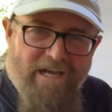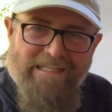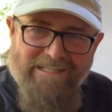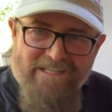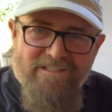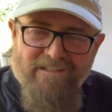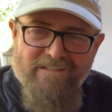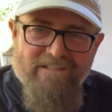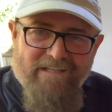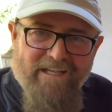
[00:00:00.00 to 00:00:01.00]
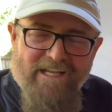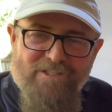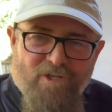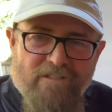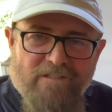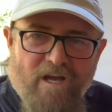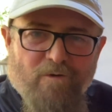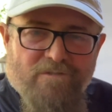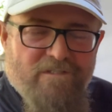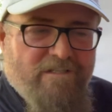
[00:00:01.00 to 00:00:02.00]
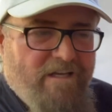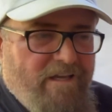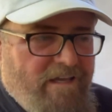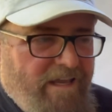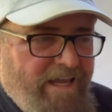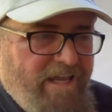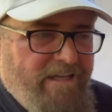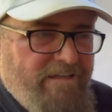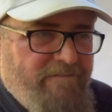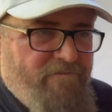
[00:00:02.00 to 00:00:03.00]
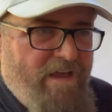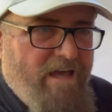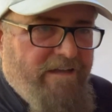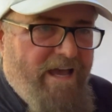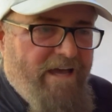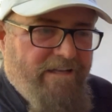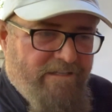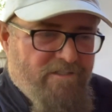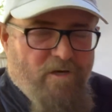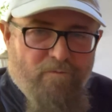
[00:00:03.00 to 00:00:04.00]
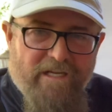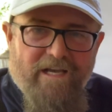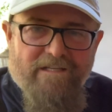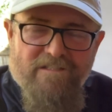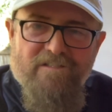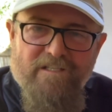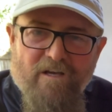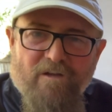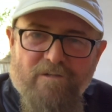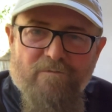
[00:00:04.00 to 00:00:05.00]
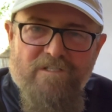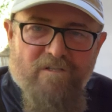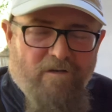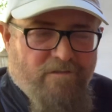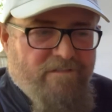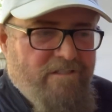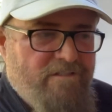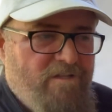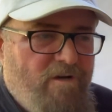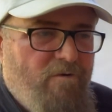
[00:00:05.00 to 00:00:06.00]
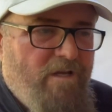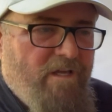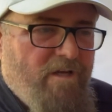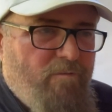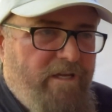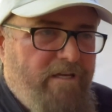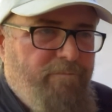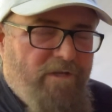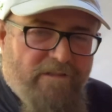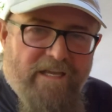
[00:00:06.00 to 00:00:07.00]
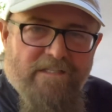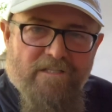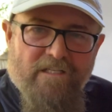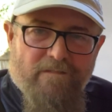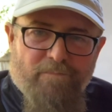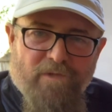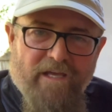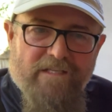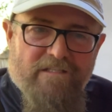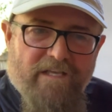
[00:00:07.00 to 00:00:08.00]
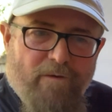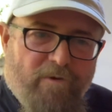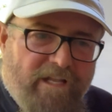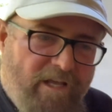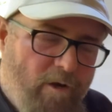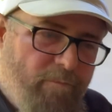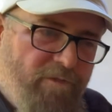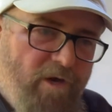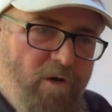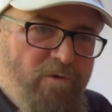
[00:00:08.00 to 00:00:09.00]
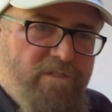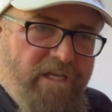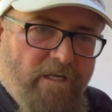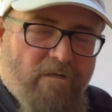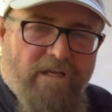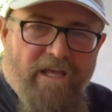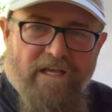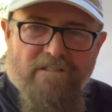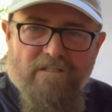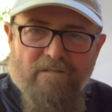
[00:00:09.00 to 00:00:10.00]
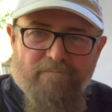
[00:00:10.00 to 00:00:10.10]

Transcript: listened and I took notes and found out, and so we got to see all the results. And so we put things into place that would help those internet